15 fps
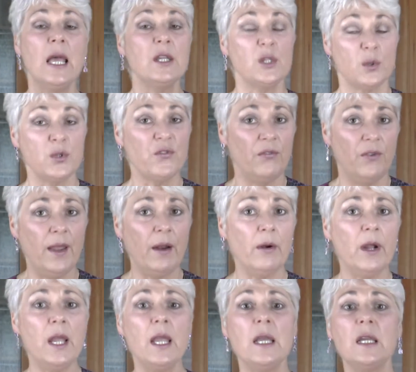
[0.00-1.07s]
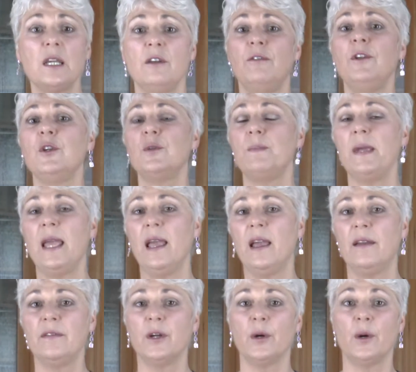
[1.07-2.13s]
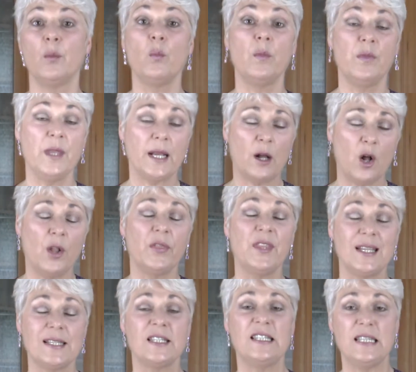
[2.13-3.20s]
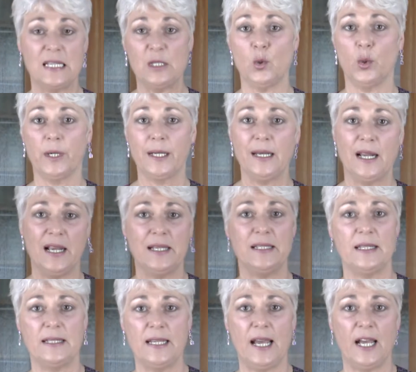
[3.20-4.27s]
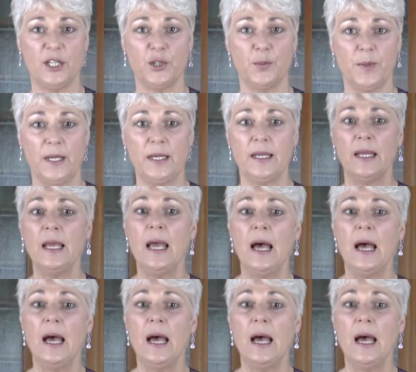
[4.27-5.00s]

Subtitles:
So it's very confused behavior, and they called this disorganized attachment.